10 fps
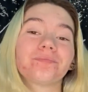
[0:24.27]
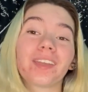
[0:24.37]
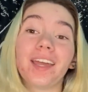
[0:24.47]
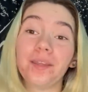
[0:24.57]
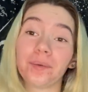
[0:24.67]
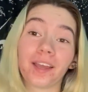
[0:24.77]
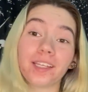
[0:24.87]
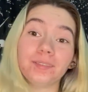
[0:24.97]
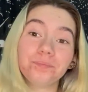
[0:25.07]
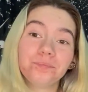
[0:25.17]

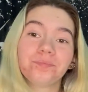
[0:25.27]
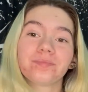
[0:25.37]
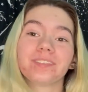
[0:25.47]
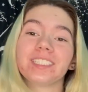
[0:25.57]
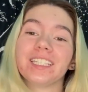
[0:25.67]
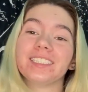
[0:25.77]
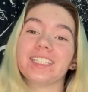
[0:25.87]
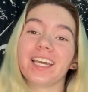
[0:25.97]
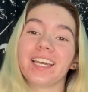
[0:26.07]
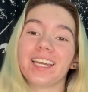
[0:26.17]
Anyway,
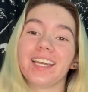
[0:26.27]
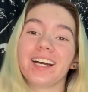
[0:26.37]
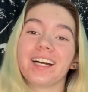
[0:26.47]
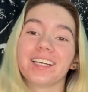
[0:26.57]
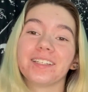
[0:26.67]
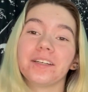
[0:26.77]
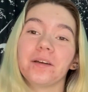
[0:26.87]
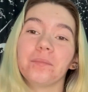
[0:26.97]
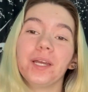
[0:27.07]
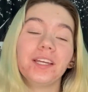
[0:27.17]
today I
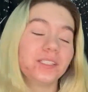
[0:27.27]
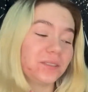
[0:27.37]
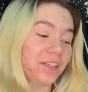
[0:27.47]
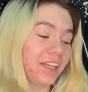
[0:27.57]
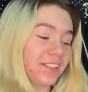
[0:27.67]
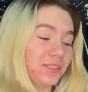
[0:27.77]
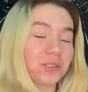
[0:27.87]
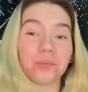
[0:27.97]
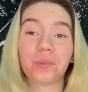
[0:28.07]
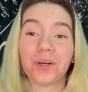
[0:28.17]
am doing a
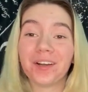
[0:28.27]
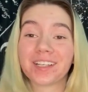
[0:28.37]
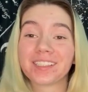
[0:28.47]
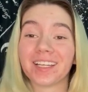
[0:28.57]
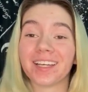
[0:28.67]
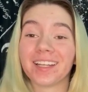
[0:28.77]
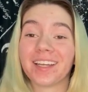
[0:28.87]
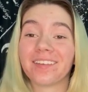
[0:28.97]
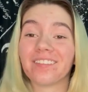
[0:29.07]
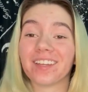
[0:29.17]
super
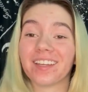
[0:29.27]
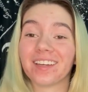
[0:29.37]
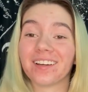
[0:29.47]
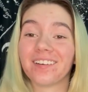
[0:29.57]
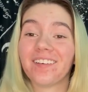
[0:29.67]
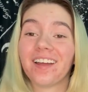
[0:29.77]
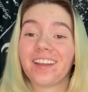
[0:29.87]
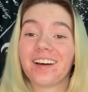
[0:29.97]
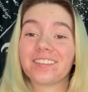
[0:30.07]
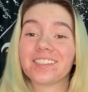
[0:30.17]
exciting video
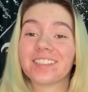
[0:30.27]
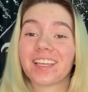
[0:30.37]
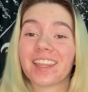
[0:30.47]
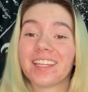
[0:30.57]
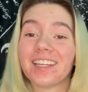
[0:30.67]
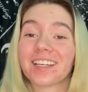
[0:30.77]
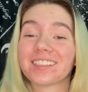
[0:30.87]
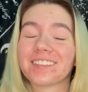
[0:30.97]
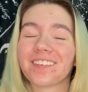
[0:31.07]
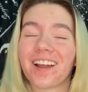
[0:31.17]
announcing the
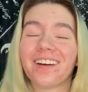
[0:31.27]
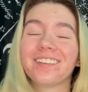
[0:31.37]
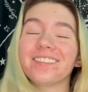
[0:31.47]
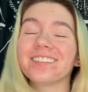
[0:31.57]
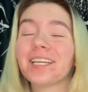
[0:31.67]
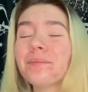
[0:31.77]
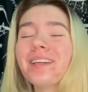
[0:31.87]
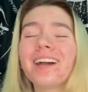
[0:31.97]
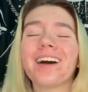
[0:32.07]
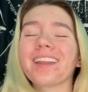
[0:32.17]
next round of
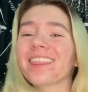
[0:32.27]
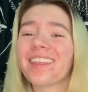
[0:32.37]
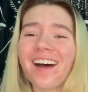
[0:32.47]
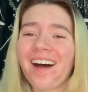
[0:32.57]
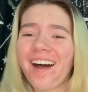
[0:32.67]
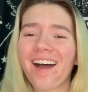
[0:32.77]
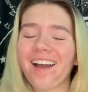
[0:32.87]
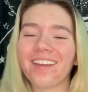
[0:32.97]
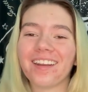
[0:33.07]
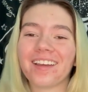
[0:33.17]

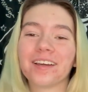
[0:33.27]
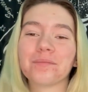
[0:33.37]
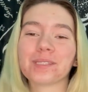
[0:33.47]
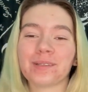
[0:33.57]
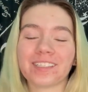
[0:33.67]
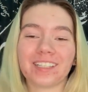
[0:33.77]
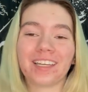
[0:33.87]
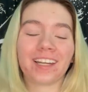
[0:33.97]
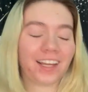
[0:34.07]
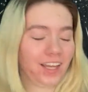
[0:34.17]
Demigodathon. I'm so
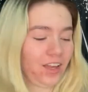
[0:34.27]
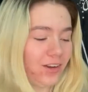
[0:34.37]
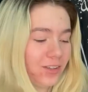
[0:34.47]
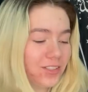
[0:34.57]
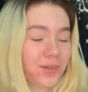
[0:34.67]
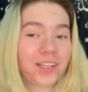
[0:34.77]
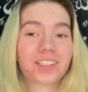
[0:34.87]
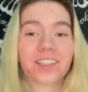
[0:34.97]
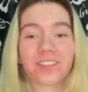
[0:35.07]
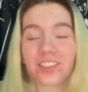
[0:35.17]
excited. Also, I
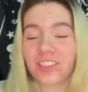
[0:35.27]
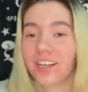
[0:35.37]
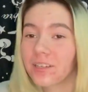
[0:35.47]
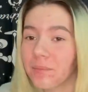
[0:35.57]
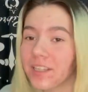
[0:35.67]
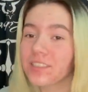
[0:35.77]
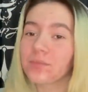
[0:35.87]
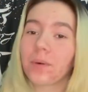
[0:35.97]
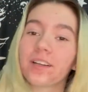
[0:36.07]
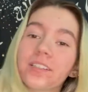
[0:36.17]
just have to share my
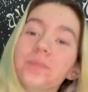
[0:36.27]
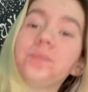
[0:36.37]
sweater.